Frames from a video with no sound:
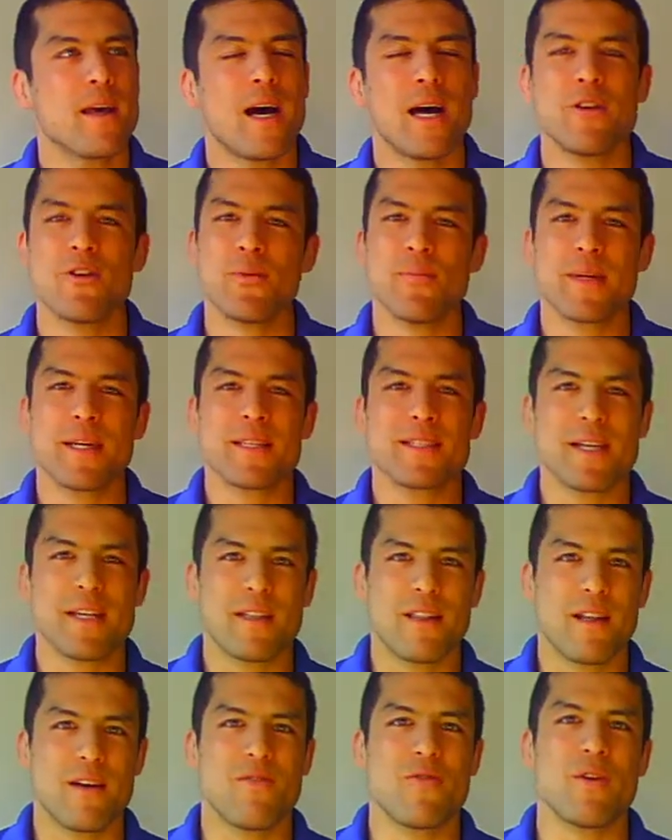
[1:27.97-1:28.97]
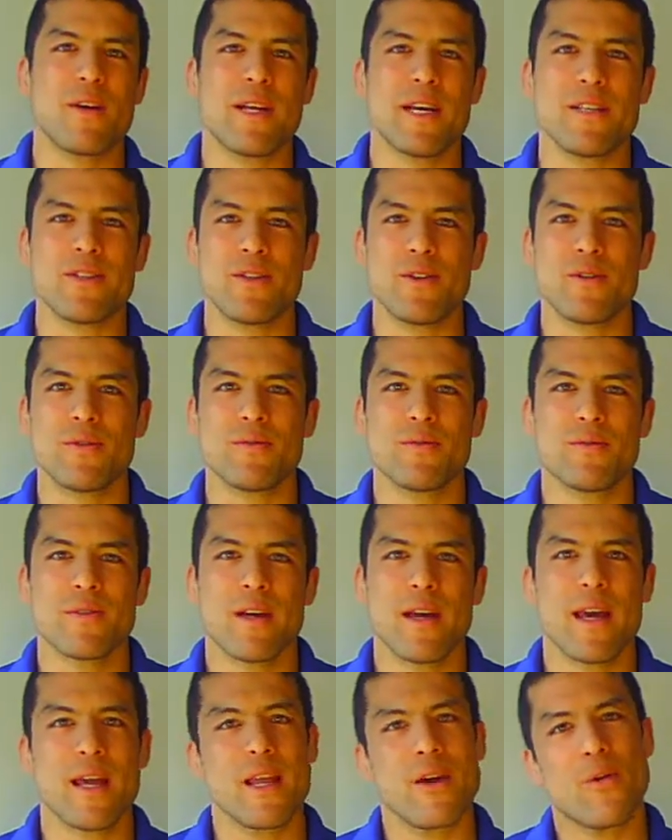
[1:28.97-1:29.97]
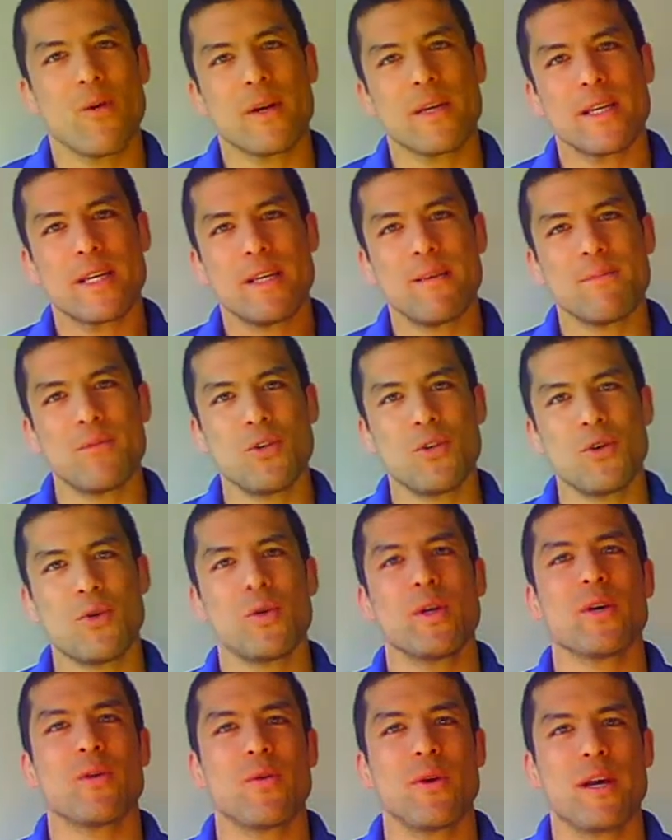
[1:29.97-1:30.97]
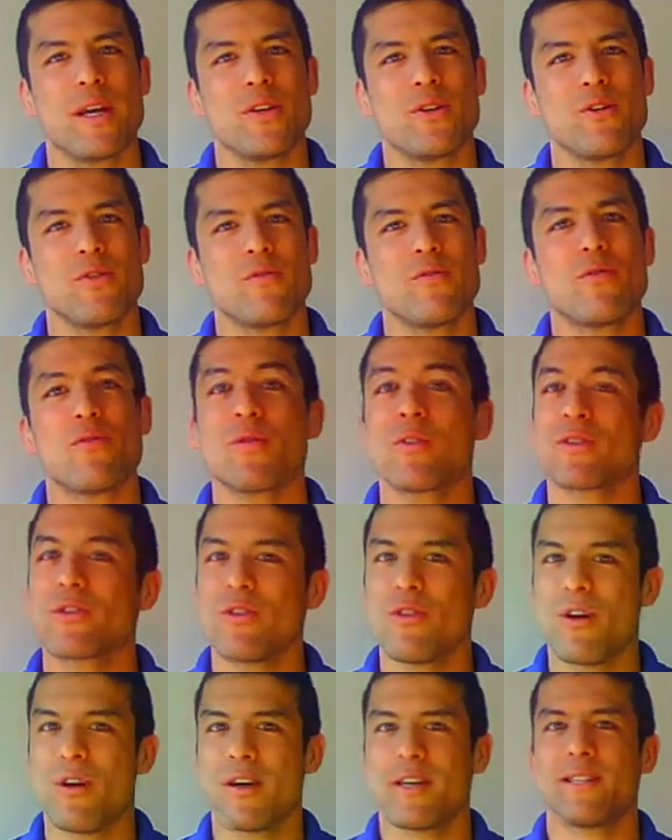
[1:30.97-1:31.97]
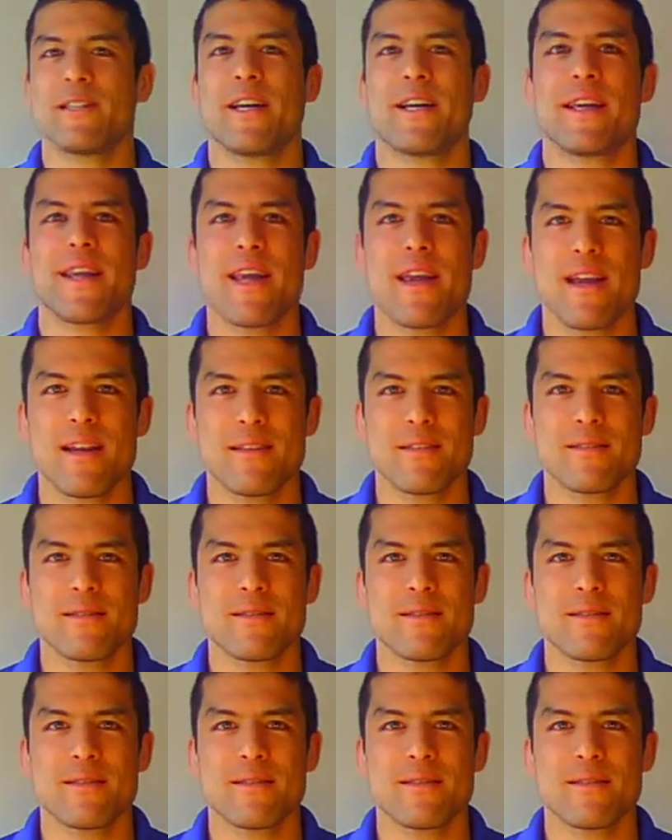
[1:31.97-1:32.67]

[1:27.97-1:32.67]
I do it because I love what I do and I want to keep doing what I do for as long as I can."